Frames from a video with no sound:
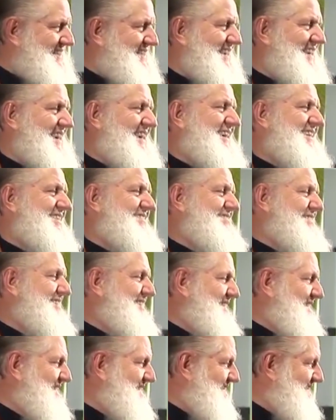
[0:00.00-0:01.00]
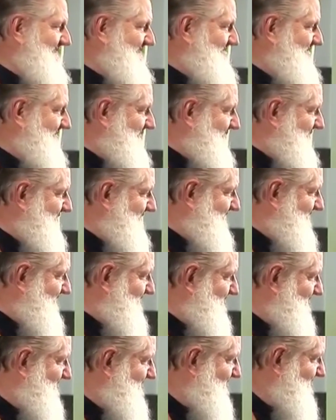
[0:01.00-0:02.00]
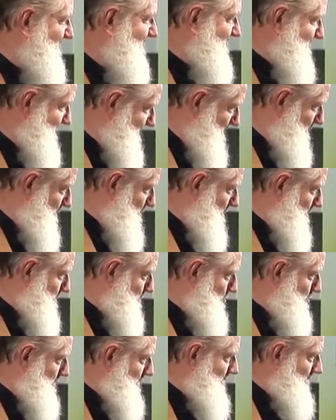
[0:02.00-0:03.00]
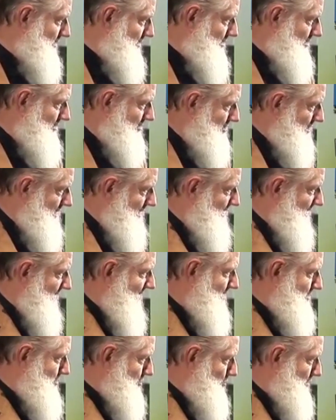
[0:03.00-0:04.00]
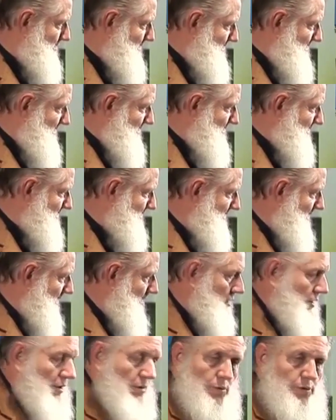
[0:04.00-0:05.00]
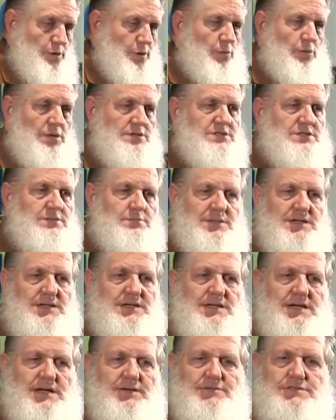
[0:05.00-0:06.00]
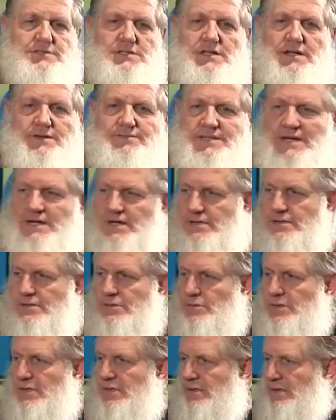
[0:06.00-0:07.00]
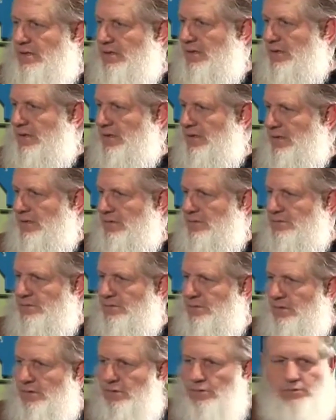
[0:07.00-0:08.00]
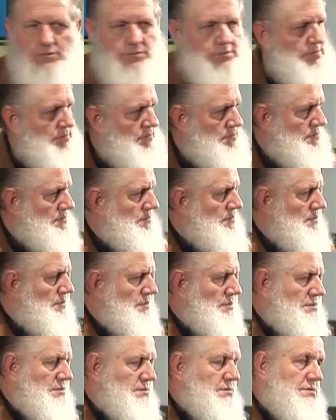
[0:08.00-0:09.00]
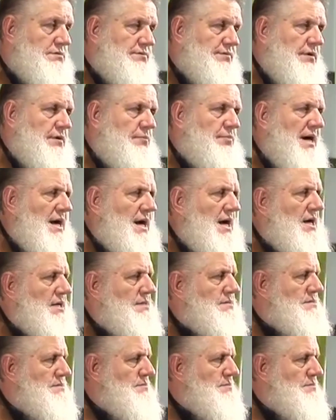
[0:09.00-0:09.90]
Come on, Mel. You know, because we shake hands with this. We don't want somebody to give us a left hand, do we? No. This is very bad.